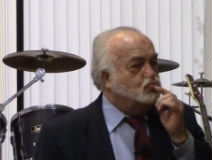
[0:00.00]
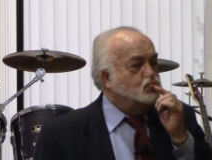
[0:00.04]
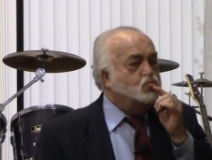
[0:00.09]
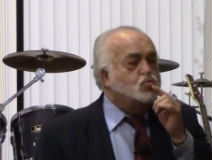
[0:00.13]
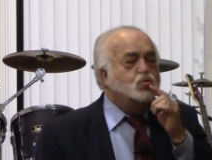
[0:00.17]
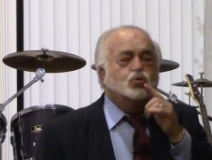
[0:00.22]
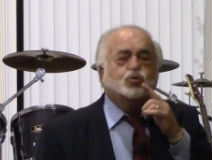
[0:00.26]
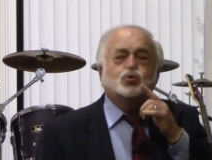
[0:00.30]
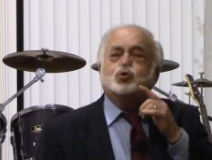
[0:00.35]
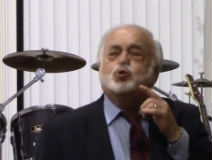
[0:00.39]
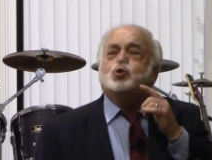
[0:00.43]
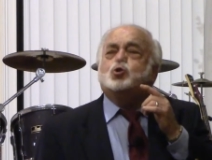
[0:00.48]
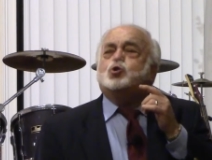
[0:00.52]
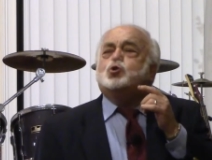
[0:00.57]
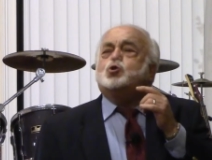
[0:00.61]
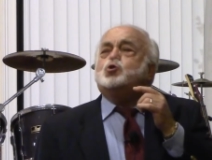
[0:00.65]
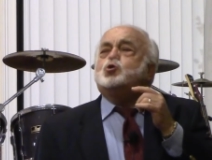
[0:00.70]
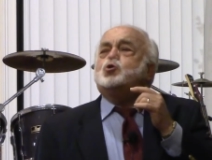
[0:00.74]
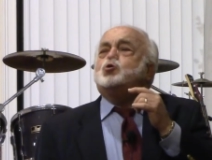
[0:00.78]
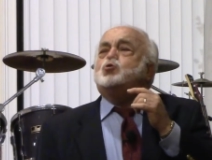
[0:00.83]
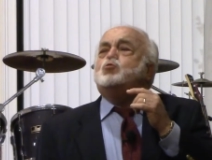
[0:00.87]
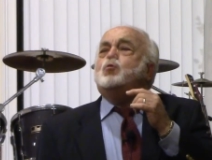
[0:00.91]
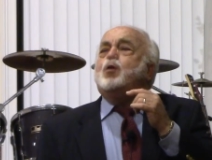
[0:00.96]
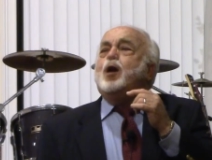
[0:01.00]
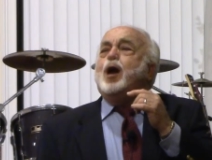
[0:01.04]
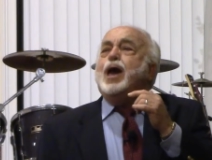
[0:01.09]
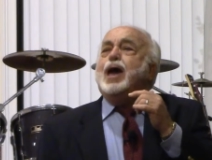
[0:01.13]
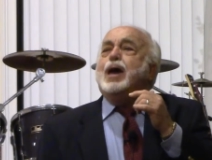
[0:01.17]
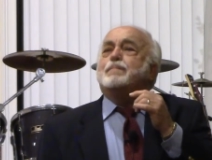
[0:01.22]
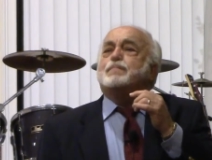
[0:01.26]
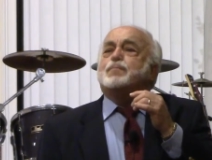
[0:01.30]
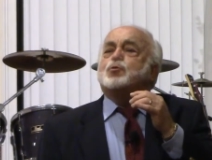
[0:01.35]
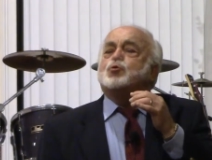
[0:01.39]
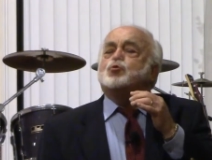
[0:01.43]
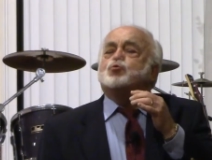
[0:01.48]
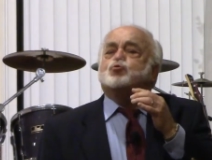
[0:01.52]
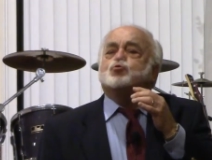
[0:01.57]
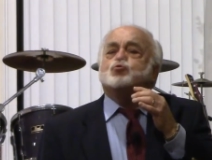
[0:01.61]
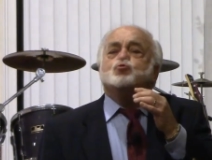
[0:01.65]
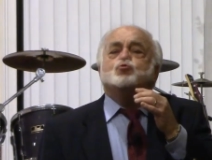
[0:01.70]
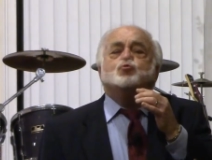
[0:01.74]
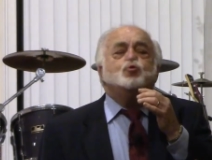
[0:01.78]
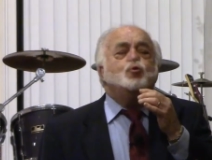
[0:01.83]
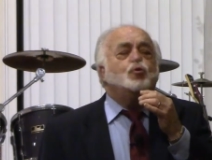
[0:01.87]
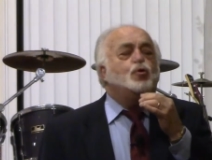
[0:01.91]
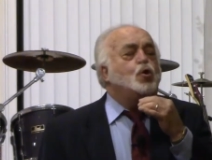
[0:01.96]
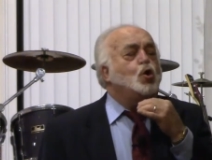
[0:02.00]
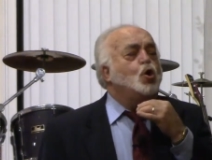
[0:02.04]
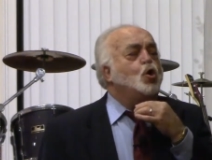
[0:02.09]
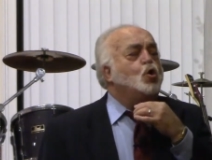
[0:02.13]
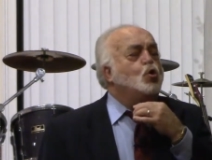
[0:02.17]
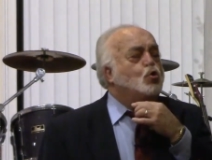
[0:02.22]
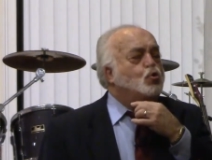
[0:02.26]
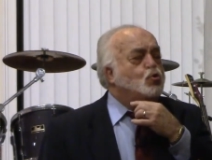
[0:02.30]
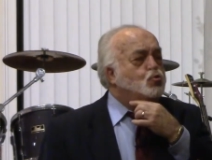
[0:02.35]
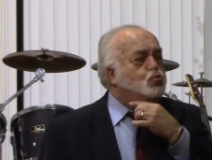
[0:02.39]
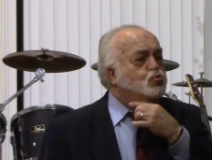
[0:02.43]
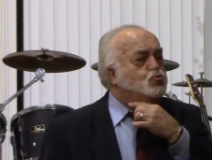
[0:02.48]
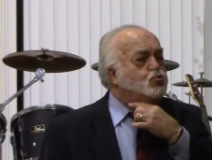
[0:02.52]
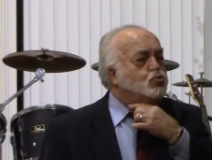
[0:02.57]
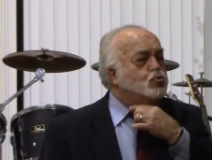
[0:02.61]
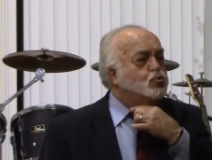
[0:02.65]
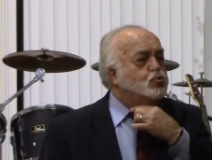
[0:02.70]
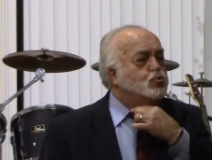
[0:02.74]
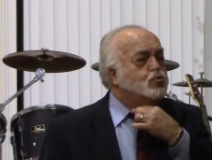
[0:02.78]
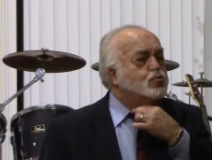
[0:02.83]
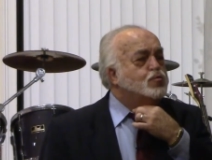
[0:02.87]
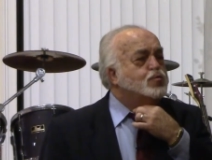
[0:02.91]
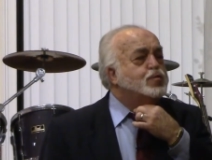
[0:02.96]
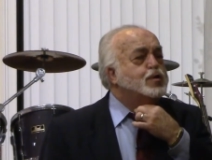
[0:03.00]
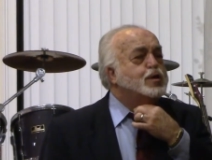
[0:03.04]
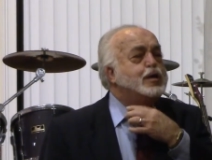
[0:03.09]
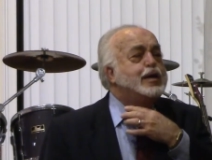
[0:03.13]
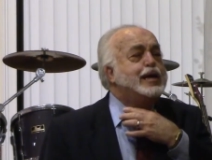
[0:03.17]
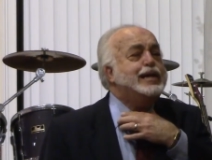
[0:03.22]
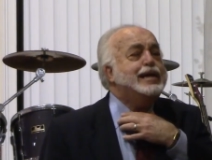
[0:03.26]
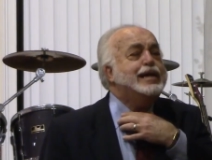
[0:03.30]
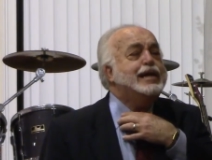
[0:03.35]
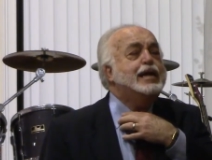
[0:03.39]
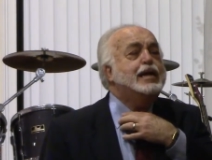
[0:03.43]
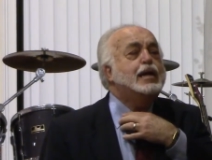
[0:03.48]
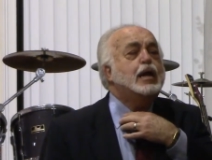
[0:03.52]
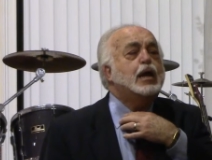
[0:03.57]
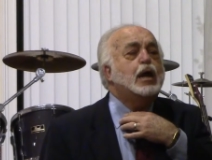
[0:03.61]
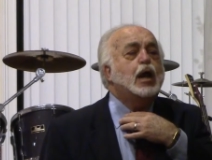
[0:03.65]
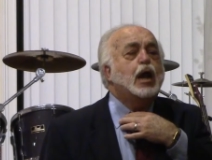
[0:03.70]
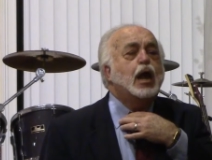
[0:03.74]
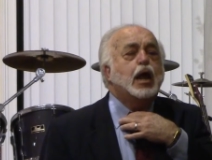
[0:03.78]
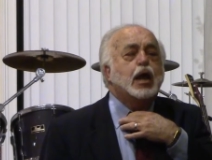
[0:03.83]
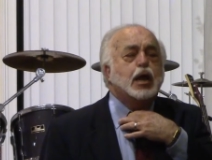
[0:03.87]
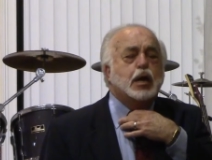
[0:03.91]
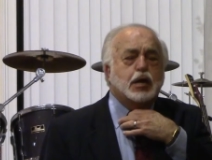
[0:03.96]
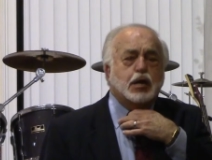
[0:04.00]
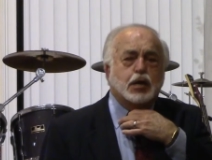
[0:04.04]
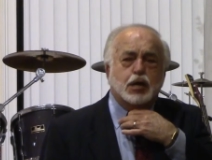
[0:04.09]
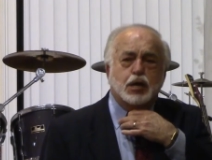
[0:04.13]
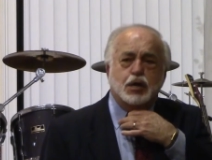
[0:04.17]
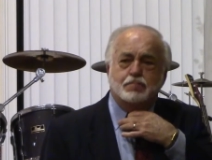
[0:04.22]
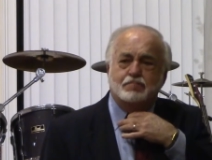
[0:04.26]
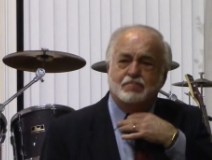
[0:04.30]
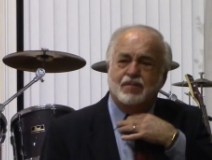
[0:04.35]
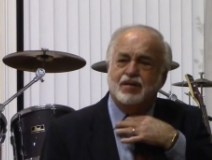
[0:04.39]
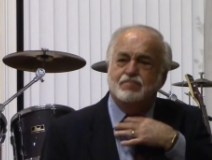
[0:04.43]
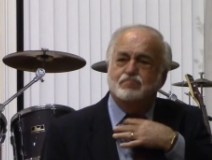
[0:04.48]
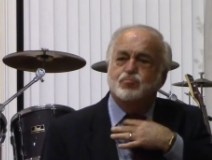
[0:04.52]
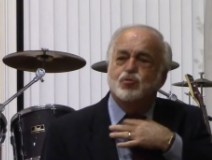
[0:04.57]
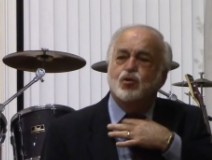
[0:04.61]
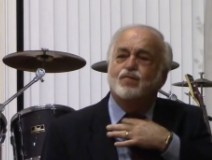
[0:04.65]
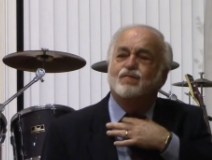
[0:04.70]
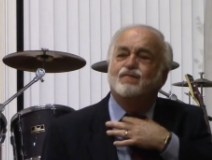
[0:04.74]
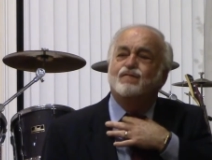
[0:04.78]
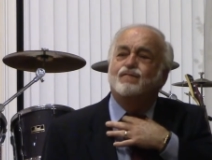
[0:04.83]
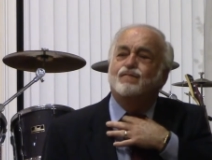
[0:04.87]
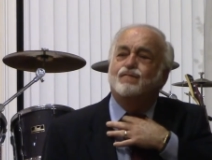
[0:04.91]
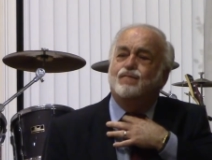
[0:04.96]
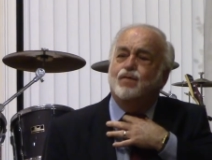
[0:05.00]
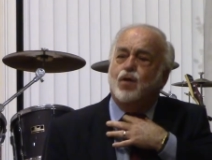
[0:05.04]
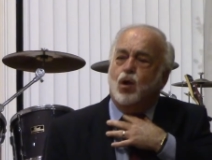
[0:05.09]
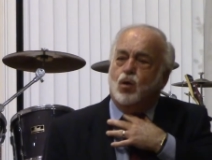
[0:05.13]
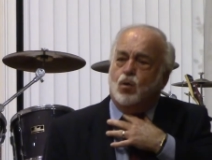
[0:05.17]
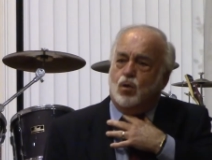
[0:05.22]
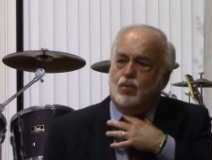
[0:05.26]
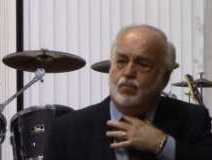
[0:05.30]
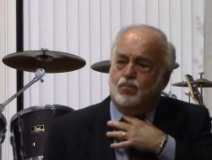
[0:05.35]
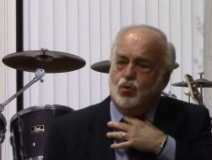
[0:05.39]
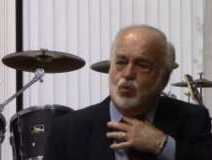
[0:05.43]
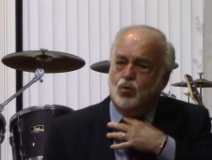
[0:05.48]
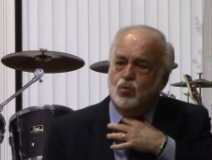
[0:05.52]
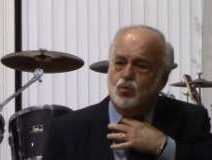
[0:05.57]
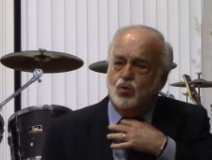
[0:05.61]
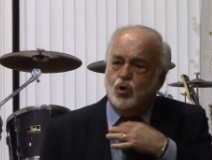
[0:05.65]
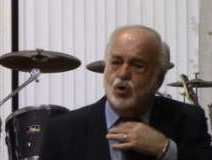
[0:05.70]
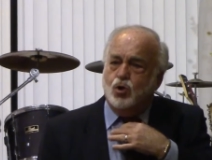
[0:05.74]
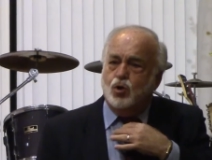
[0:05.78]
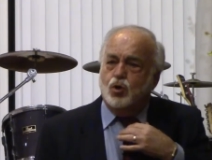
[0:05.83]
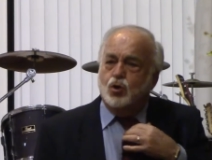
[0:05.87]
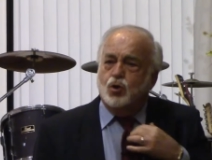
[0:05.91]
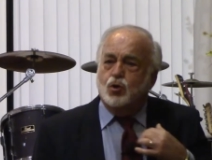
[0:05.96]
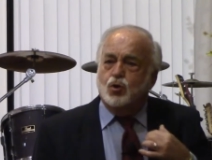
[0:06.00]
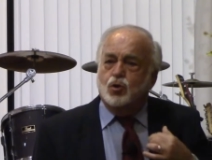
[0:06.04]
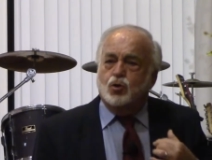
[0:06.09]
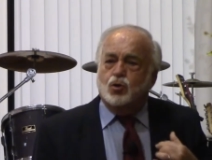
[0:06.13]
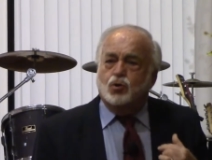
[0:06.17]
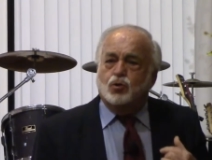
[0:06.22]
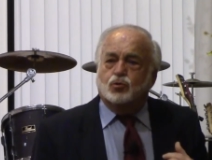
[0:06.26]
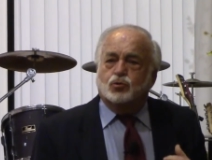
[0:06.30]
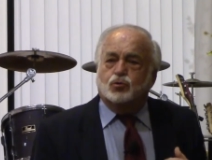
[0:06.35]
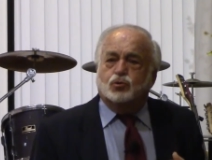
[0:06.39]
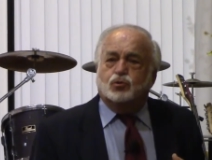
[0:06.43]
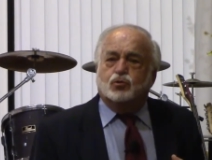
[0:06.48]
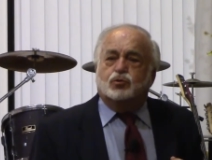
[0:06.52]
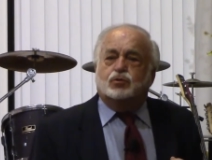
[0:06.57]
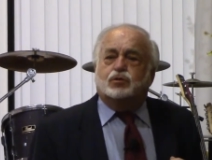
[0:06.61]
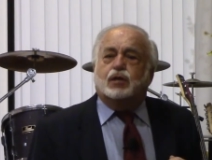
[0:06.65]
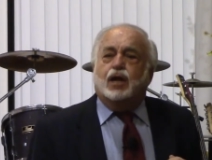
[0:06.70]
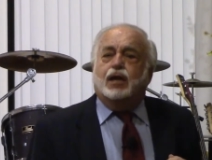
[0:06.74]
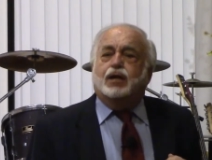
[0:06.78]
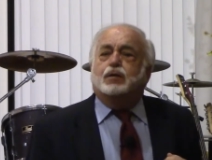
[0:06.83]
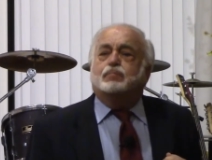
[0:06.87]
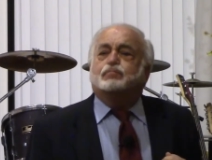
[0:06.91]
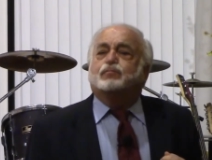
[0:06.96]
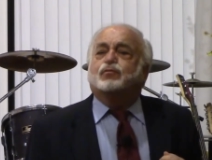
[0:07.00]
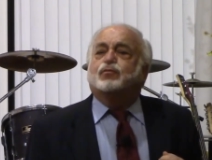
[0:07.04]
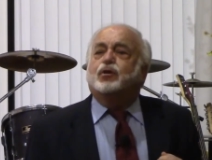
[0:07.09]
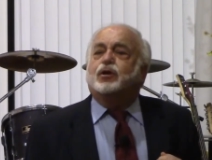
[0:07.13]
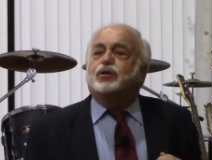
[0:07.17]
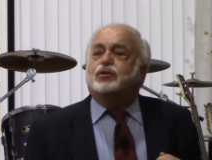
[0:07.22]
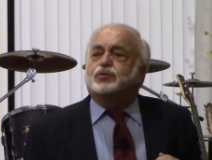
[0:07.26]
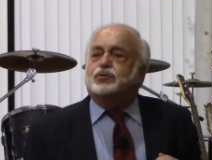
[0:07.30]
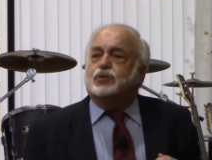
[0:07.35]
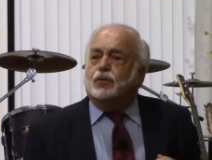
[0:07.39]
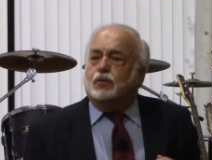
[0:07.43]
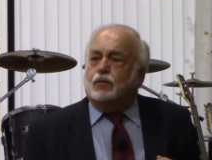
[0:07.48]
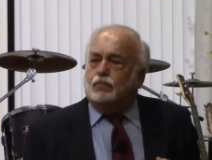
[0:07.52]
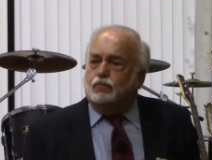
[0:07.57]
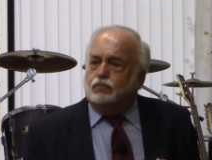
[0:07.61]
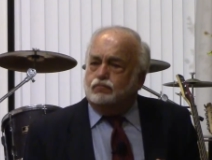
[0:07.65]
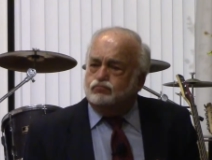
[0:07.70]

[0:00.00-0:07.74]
would you happen to know any lady, it might be a variable, a preacher?